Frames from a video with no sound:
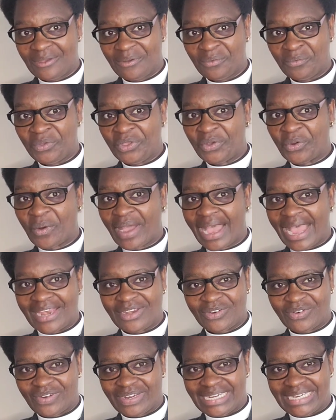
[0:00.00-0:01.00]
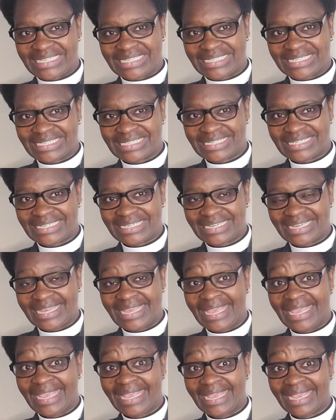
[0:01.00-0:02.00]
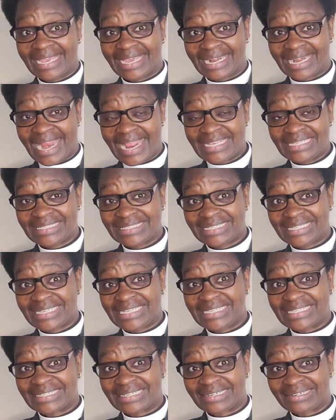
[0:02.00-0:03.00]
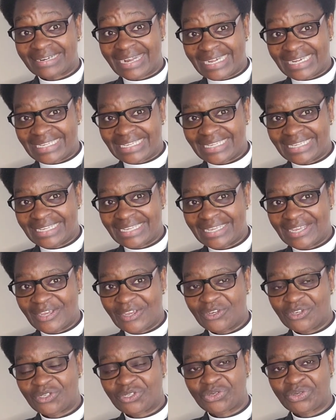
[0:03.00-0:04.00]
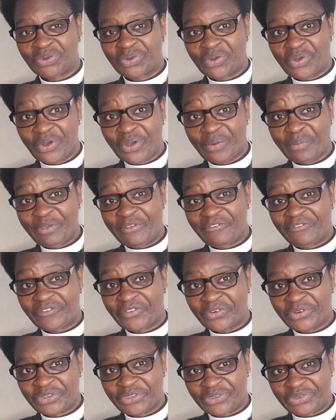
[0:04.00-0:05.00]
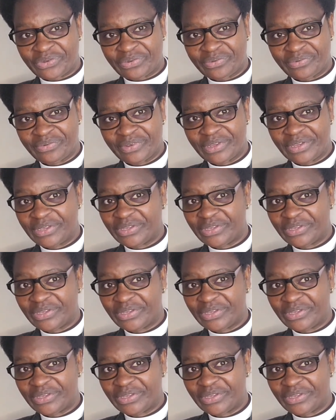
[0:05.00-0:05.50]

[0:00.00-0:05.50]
will handle it. Christ is ready to go before you.